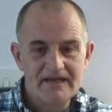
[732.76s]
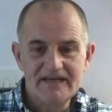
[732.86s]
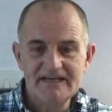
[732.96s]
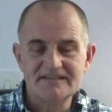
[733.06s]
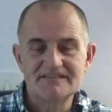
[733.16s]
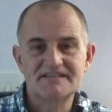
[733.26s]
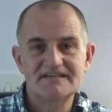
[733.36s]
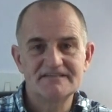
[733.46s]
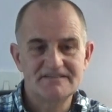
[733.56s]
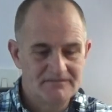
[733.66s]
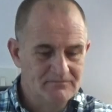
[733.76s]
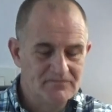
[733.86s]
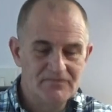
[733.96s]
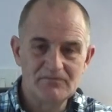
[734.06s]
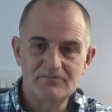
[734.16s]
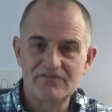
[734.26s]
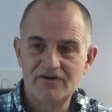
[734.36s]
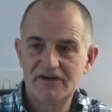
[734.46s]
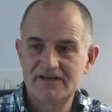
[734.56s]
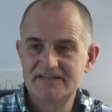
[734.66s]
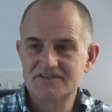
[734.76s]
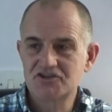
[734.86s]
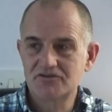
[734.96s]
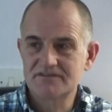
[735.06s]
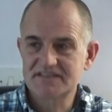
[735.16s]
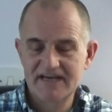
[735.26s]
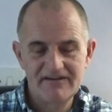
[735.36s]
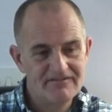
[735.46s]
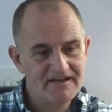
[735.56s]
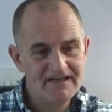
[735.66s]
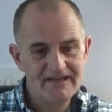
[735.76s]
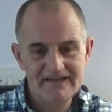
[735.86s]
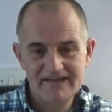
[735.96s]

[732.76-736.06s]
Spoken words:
It's provided it's shot safely.